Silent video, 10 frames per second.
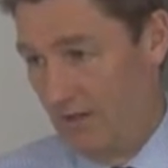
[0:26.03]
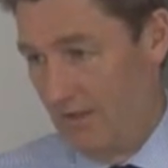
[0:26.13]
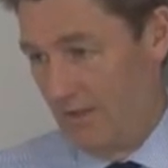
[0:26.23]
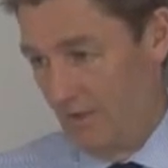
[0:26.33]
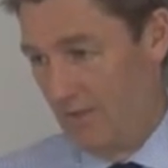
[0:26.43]

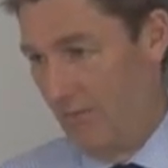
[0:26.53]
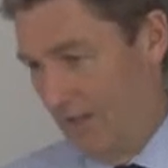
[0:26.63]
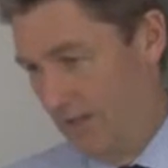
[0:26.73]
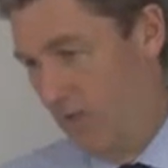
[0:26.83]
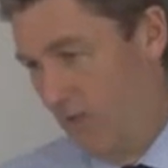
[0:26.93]
That's on the
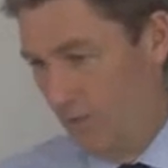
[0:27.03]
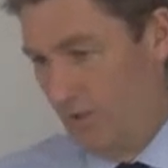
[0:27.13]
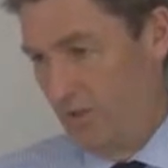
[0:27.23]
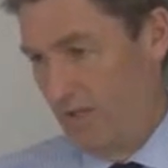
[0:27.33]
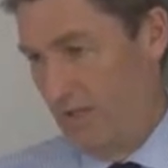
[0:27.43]
back of
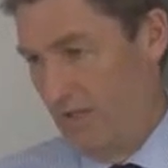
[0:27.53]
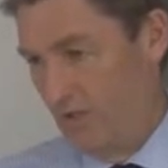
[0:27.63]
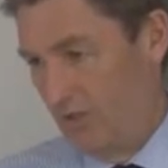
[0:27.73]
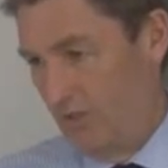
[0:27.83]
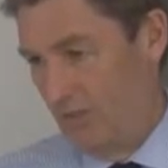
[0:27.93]
4%
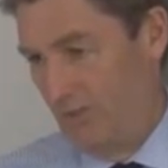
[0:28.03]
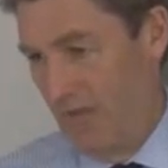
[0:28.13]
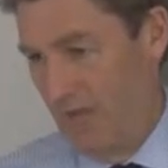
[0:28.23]
last year.